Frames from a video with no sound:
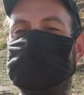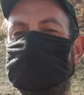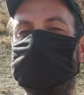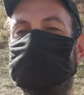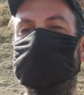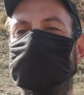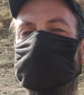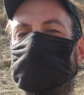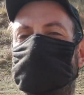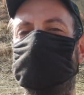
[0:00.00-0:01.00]
getting out
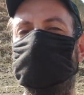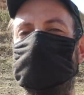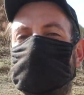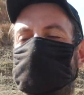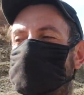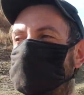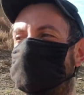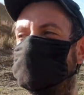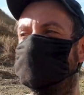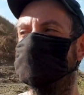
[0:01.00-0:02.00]

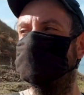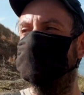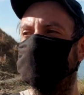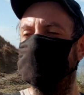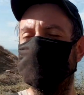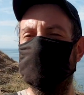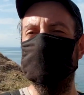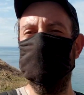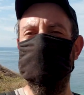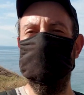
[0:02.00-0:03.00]
into nature,
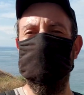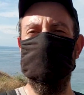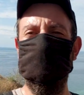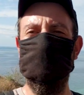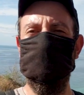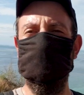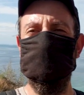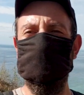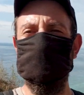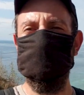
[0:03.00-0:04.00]
fresh air,
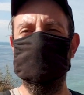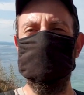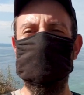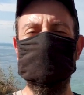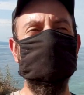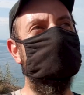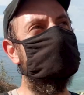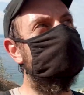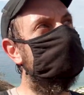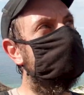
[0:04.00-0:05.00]
checking out
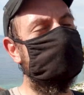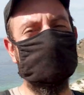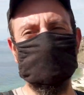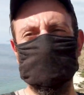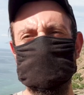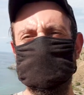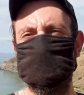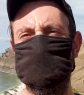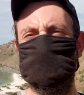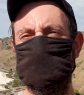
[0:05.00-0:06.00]
views like this.
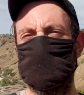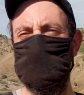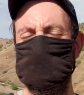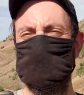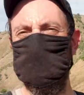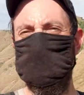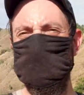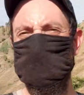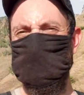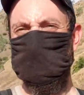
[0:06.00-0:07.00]
And look at this peak
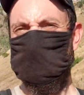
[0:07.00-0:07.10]
behind me.